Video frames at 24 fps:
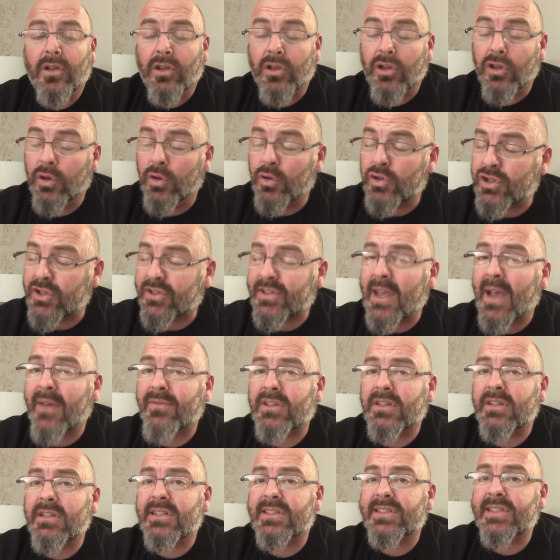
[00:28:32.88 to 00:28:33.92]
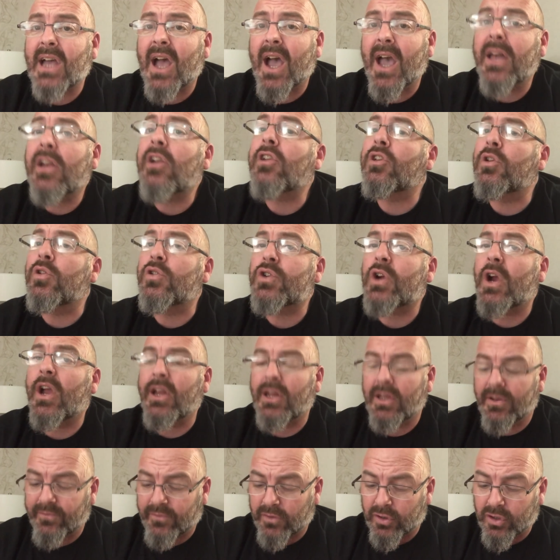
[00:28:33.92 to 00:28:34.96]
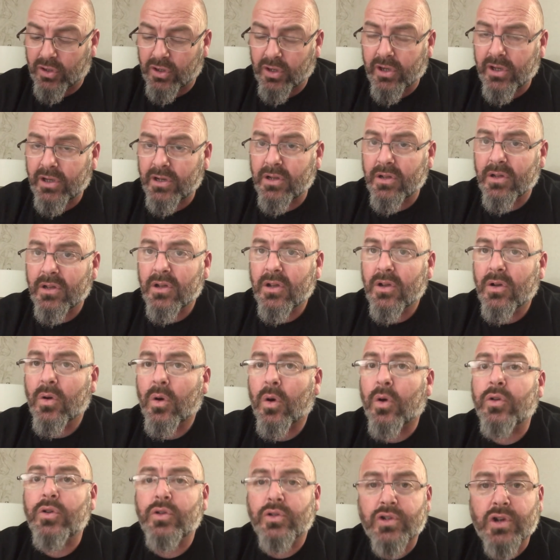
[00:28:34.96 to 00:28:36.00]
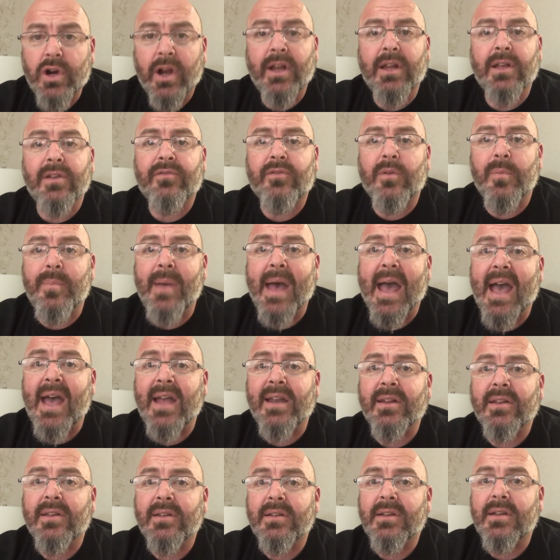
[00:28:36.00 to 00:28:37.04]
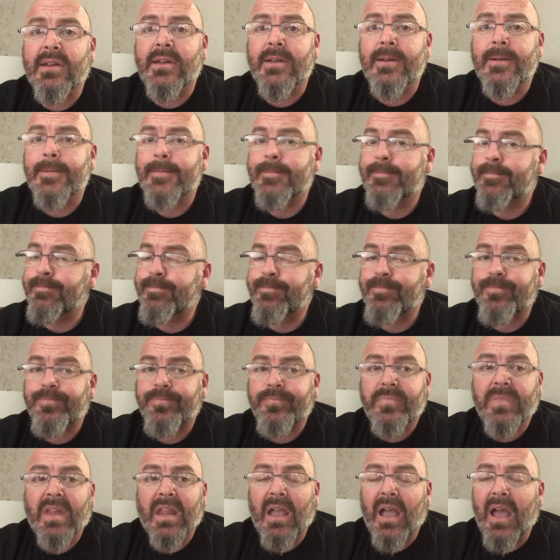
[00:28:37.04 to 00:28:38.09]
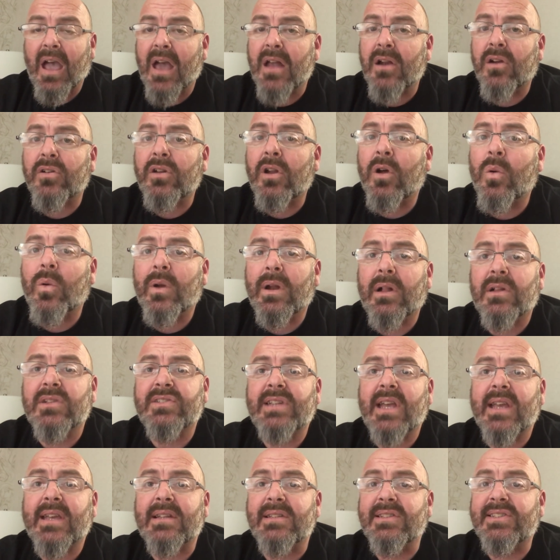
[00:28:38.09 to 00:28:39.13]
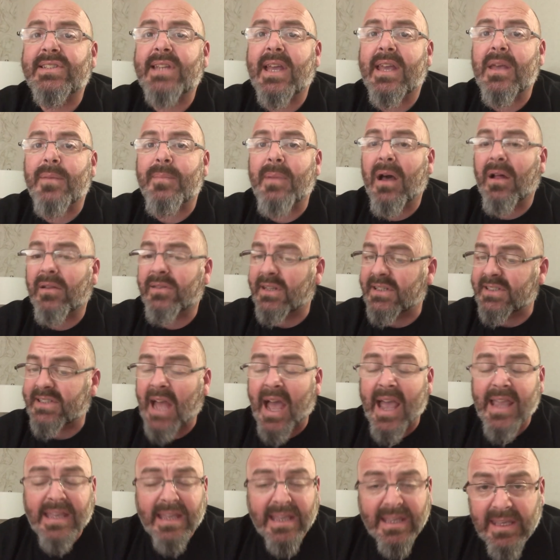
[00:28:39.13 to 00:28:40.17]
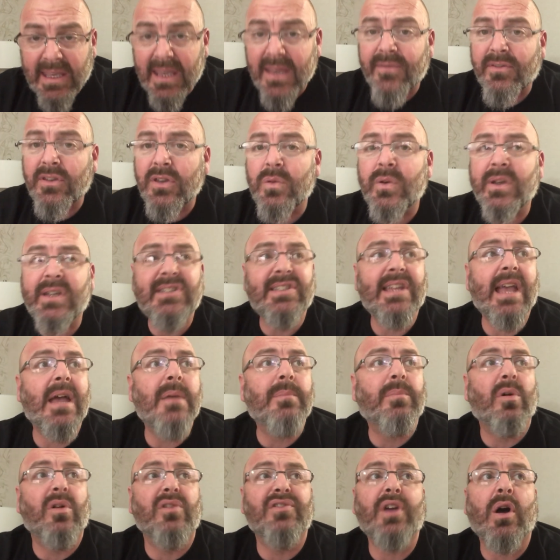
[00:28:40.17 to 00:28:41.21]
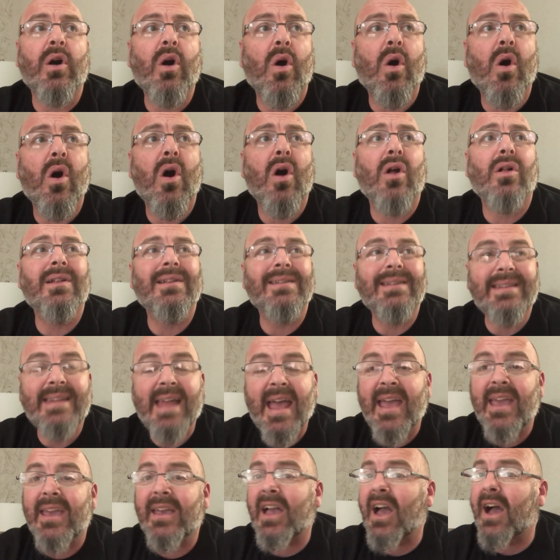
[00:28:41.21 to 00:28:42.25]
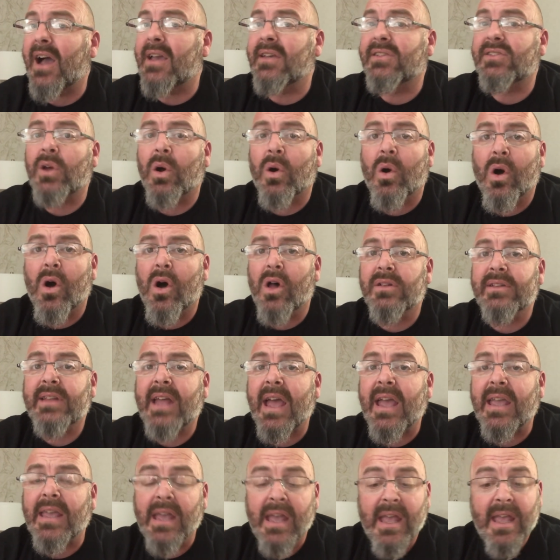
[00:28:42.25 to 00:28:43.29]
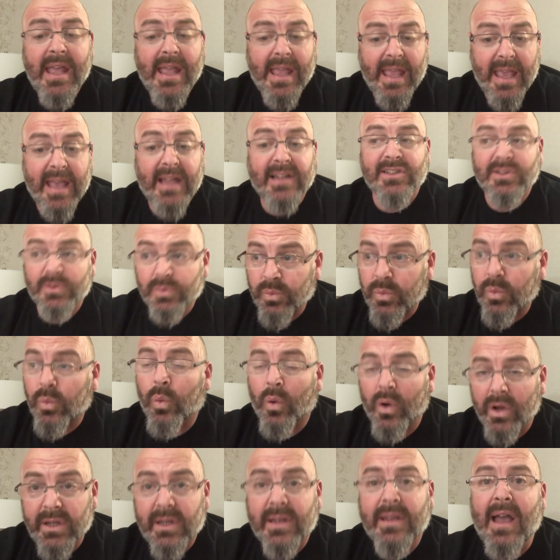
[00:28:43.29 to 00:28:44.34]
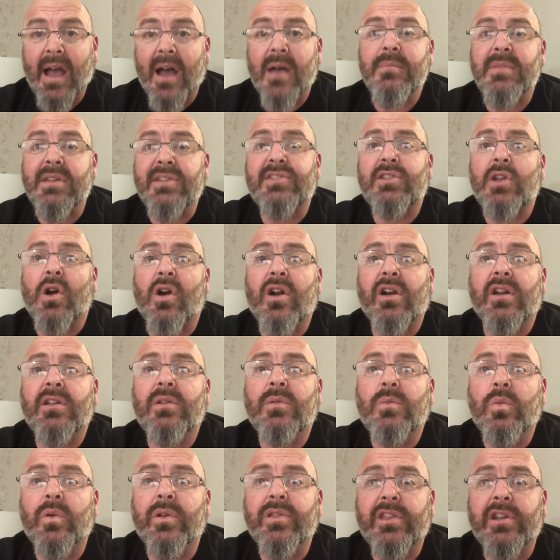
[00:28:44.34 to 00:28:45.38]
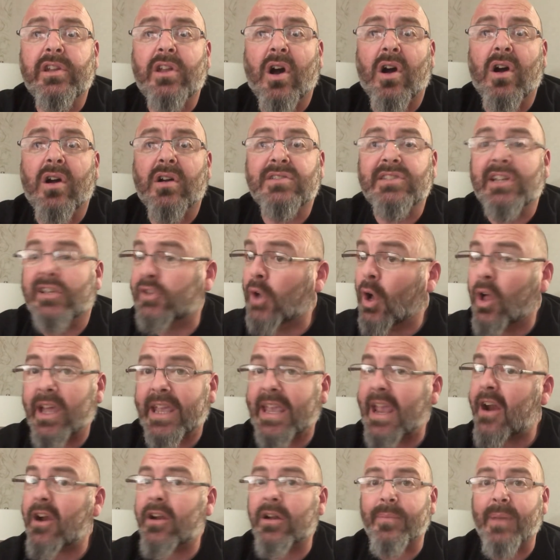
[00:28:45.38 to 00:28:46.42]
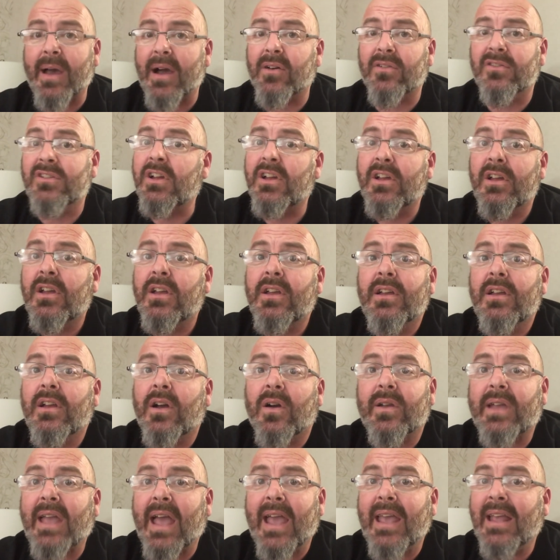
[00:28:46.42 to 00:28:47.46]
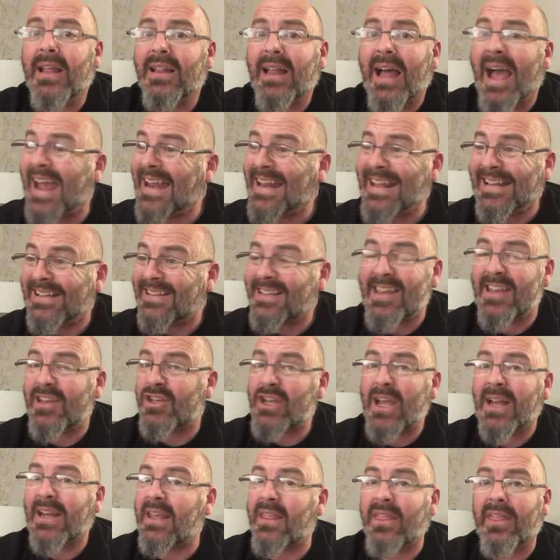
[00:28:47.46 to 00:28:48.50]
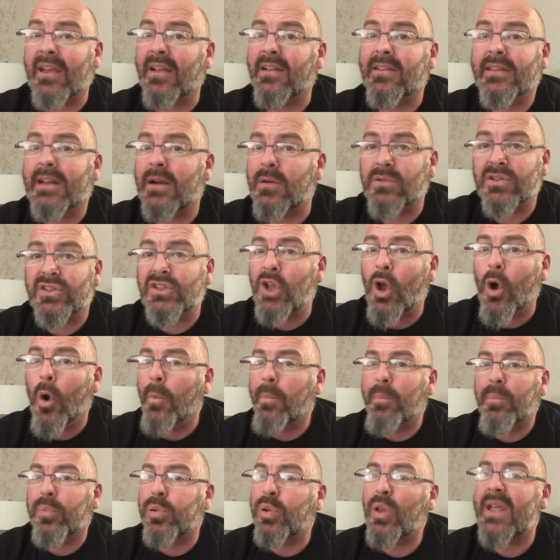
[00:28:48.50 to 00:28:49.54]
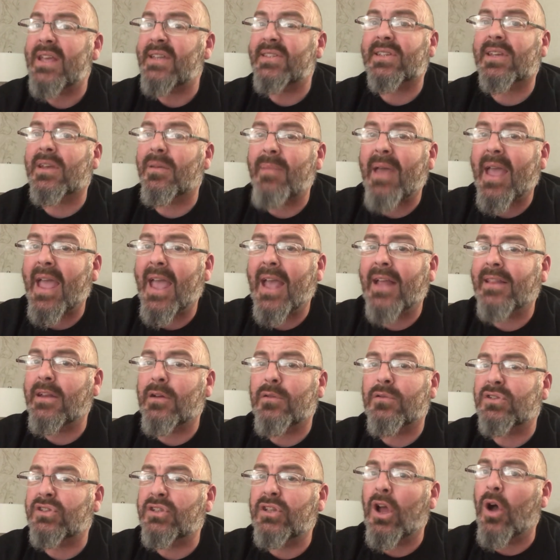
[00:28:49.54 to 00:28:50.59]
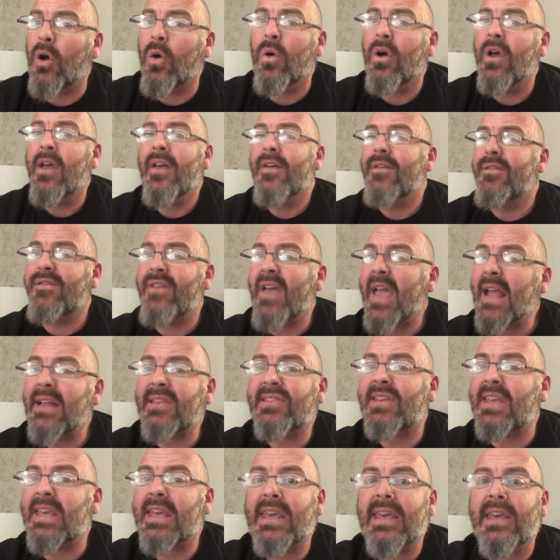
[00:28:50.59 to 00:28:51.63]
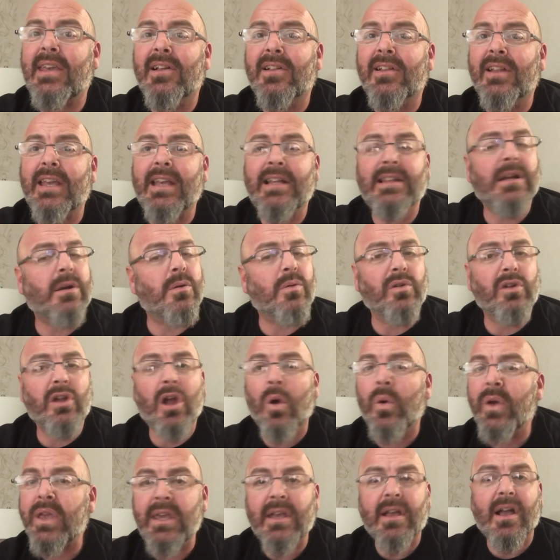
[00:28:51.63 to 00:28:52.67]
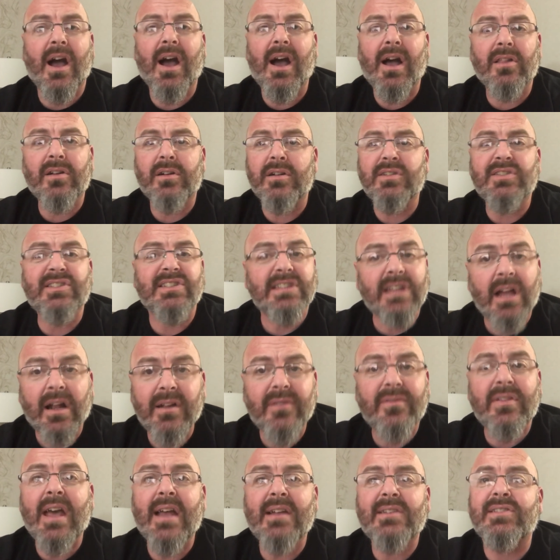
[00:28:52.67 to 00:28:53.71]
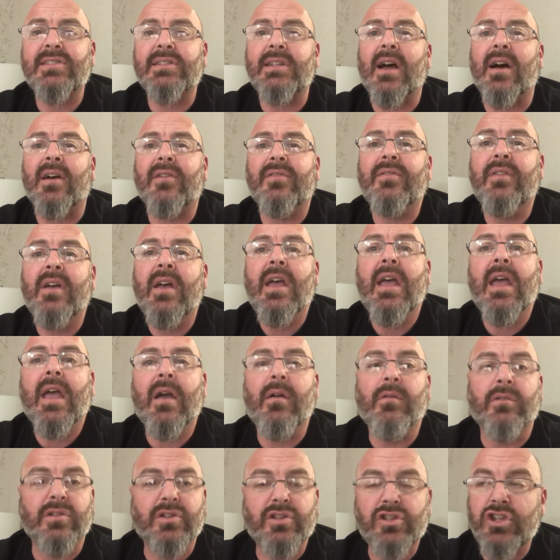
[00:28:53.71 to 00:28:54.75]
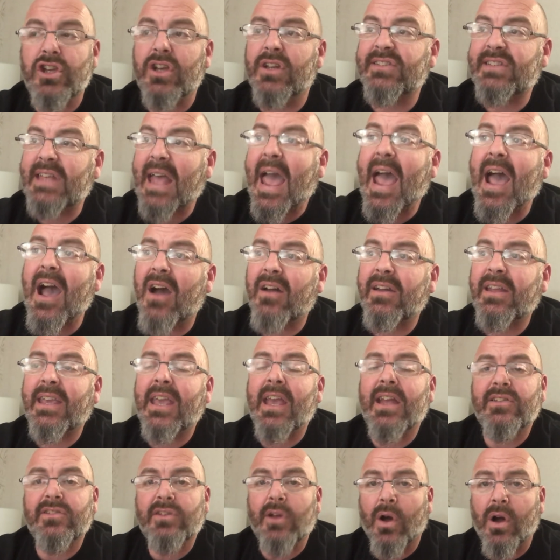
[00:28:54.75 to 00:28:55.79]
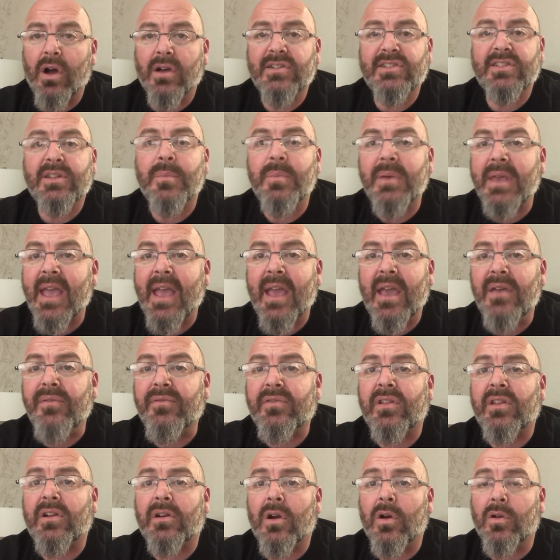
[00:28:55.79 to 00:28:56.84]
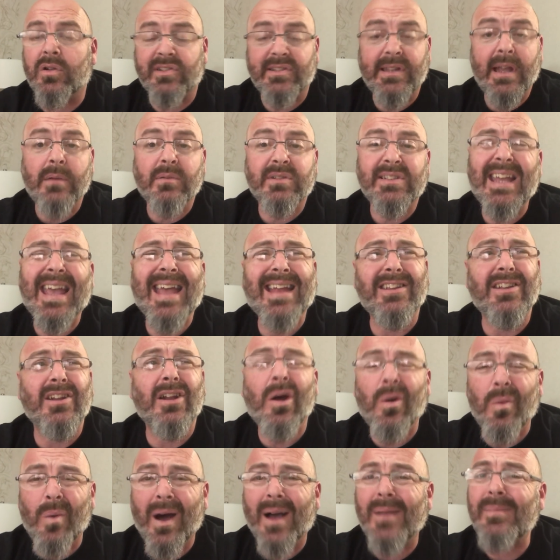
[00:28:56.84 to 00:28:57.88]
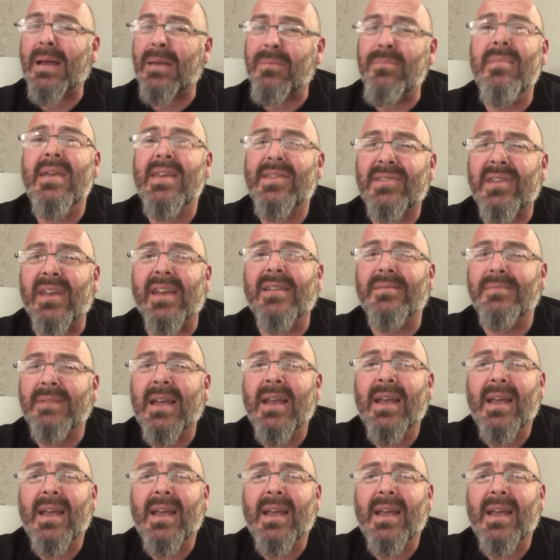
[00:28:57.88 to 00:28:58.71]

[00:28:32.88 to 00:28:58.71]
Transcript: You just have to decide, are you training for good or are you training for bad? I don't know what else I can say about this. I can give you examples all day, guys, all day. It's what got me started with the dogs. That's all I cared about, okay? I didn't teach anything. There was no place command. There was no fancy healing. There were no e-collars, none of that stuff. It was just how to get dogs to behave for their owners. That was it. And you know what? I miss it.